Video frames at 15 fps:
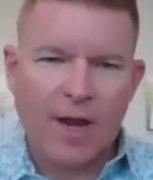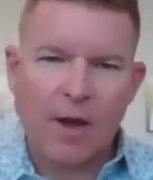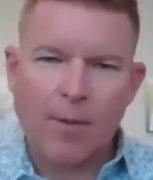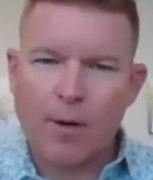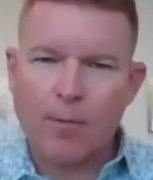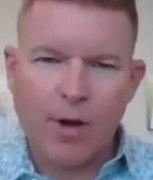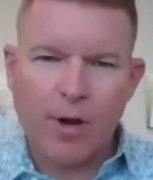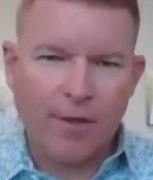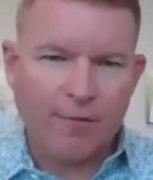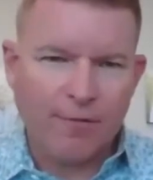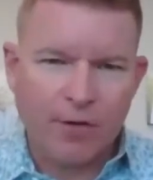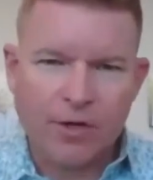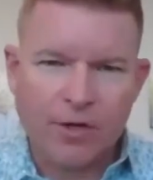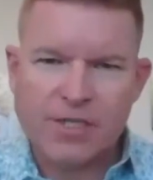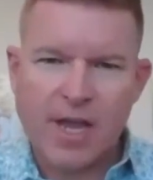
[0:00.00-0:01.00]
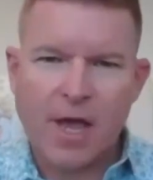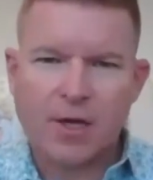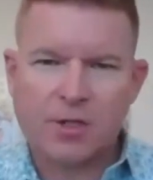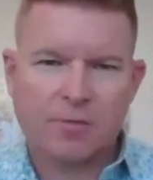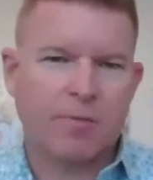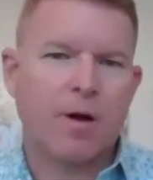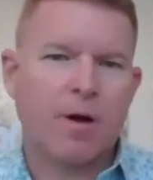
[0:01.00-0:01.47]
I to put in the first
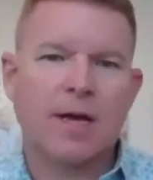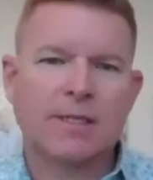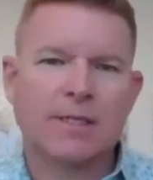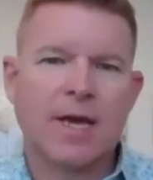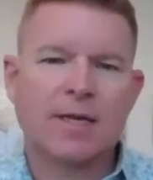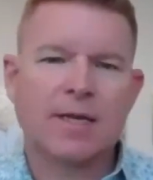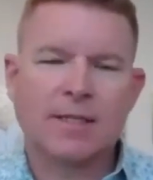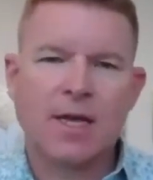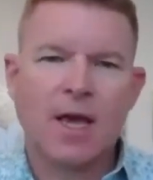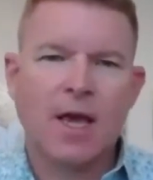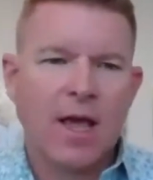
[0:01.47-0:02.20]
sales process,